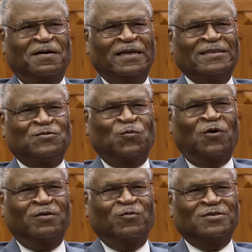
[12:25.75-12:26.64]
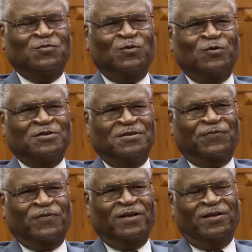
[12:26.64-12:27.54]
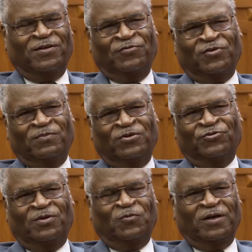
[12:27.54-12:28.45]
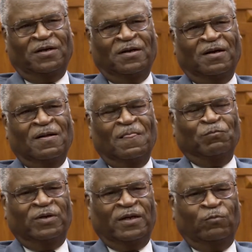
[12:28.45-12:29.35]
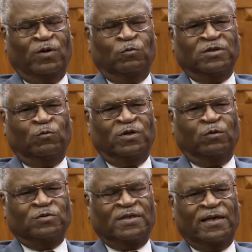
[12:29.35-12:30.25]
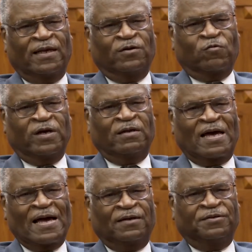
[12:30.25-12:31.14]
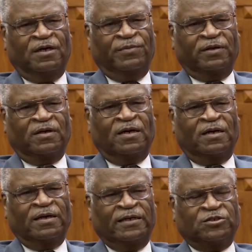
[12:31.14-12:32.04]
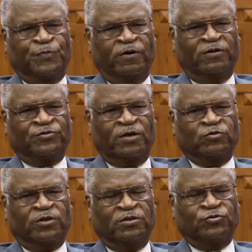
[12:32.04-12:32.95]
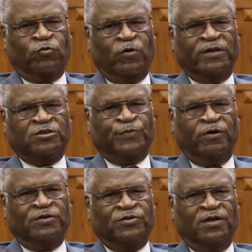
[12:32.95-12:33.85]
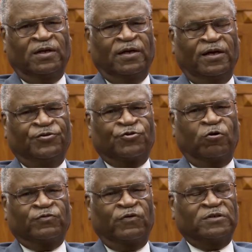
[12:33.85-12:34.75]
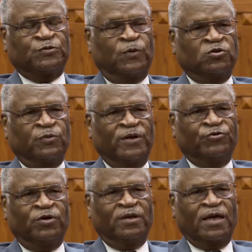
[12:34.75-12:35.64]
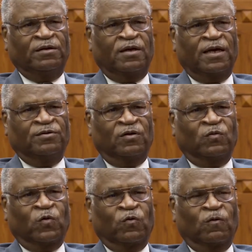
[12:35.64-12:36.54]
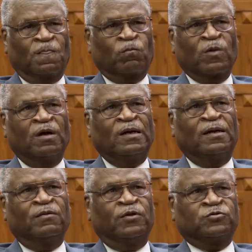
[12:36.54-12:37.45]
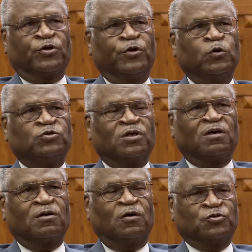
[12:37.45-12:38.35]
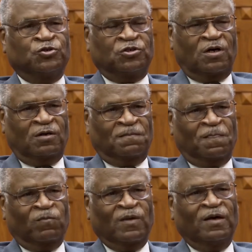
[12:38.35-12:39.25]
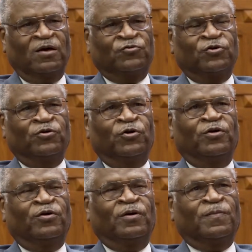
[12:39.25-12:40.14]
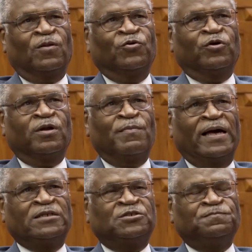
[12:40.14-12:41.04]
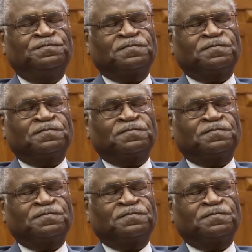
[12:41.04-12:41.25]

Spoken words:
Each one was different in some way. But it was a great academic experience, and it was a great experience in terms of exposing me to another world. There was a huge culture shock. So you can imagine